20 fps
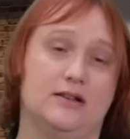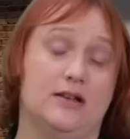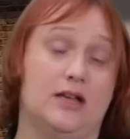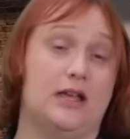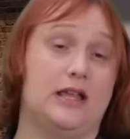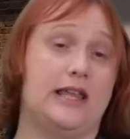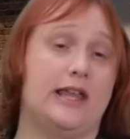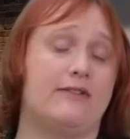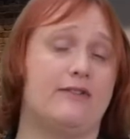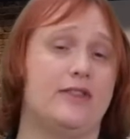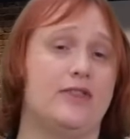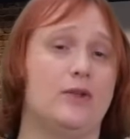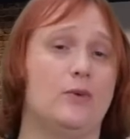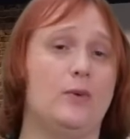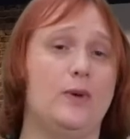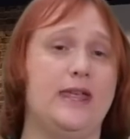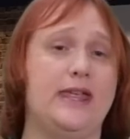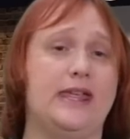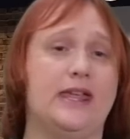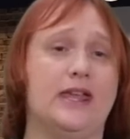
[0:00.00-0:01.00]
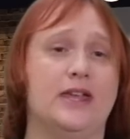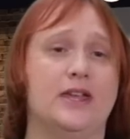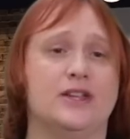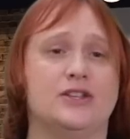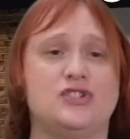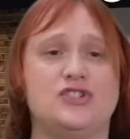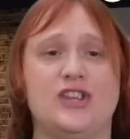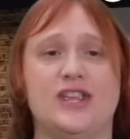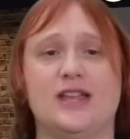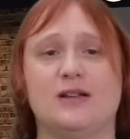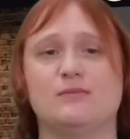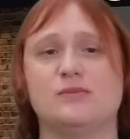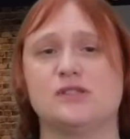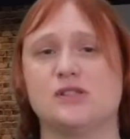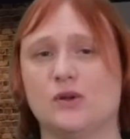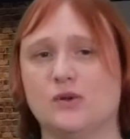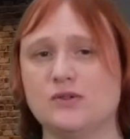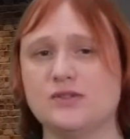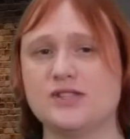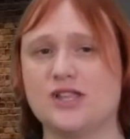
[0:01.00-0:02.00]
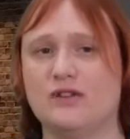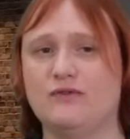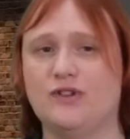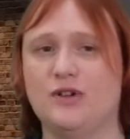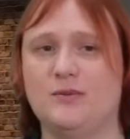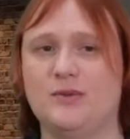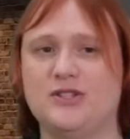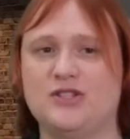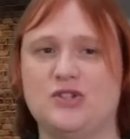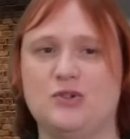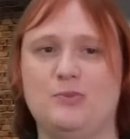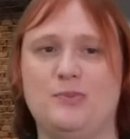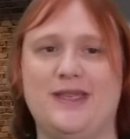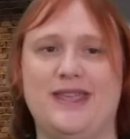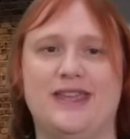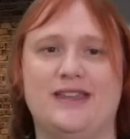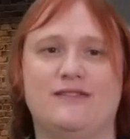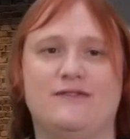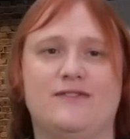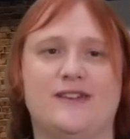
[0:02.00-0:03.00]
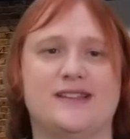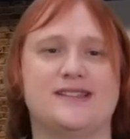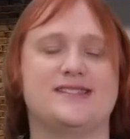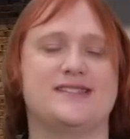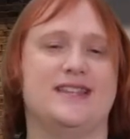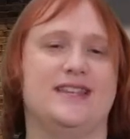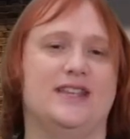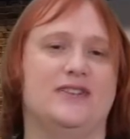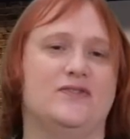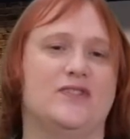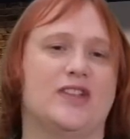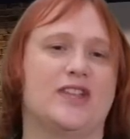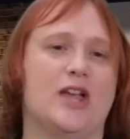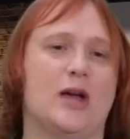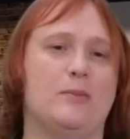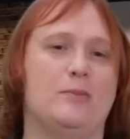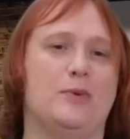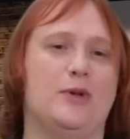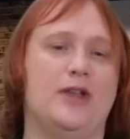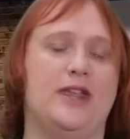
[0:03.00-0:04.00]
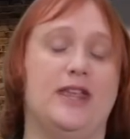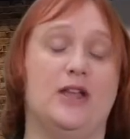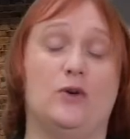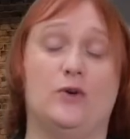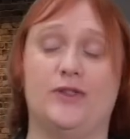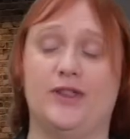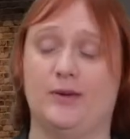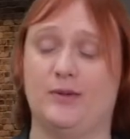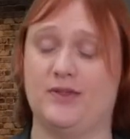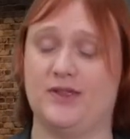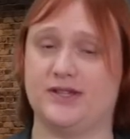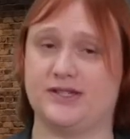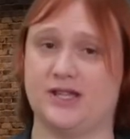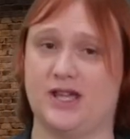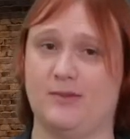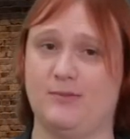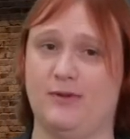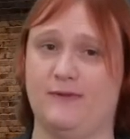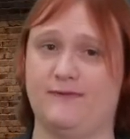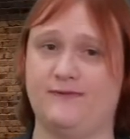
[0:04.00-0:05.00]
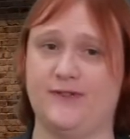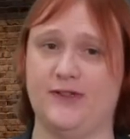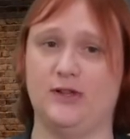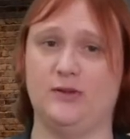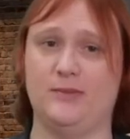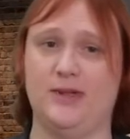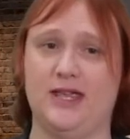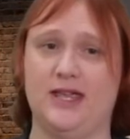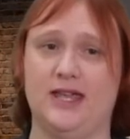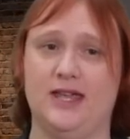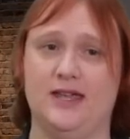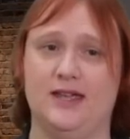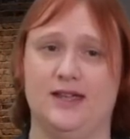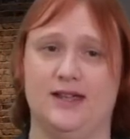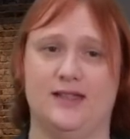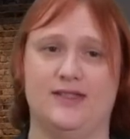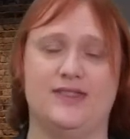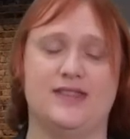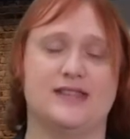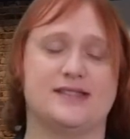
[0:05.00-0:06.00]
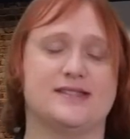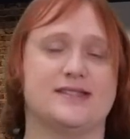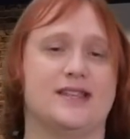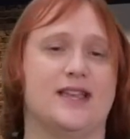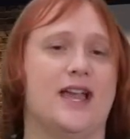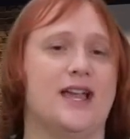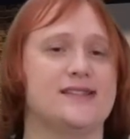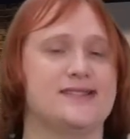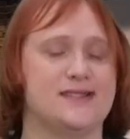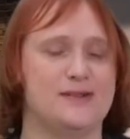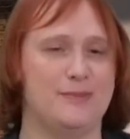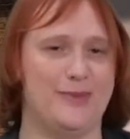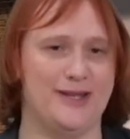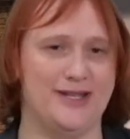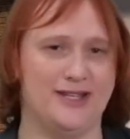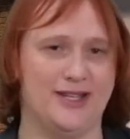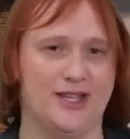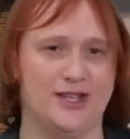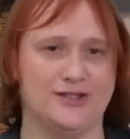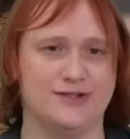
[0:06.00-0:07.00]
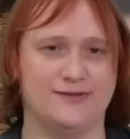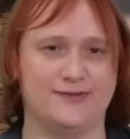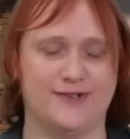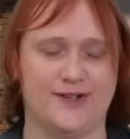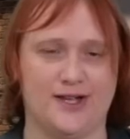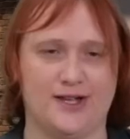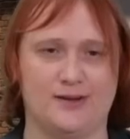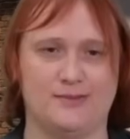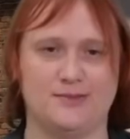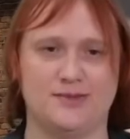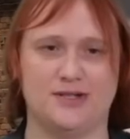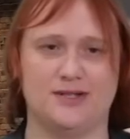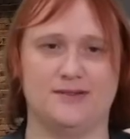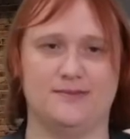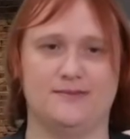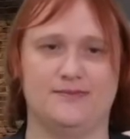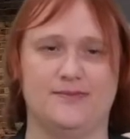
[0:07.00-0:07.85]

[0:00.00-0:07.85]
Earlier in the week, G M was also rumoured to be investing in the company, although at the time of filming, this hasn't been confirmed.